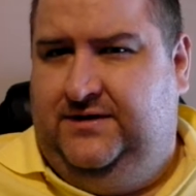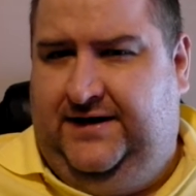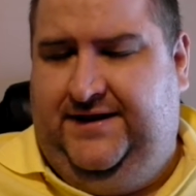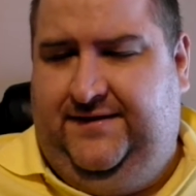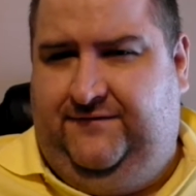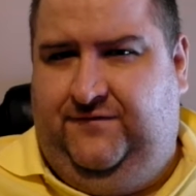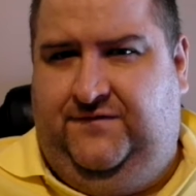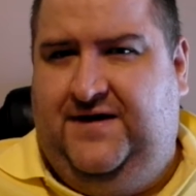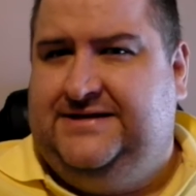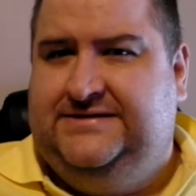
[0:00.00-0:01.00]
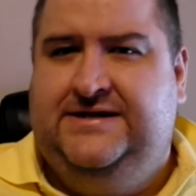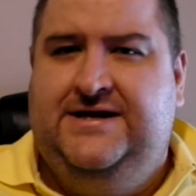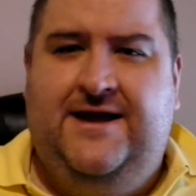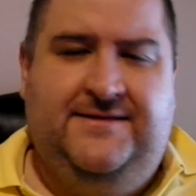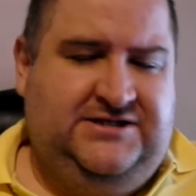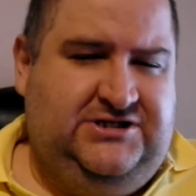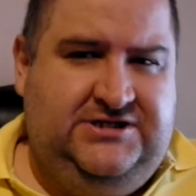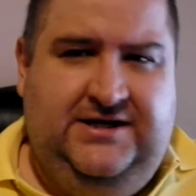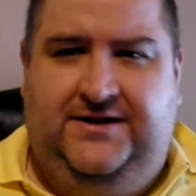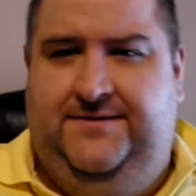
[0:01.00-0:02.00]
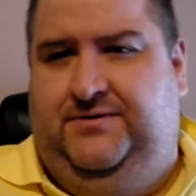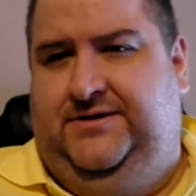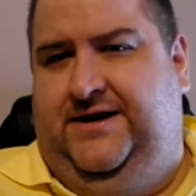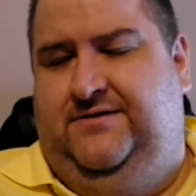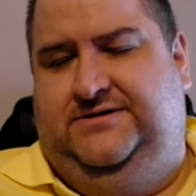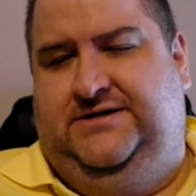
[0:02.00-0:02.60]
I know that for a fact. And there's a shitload of billing errors.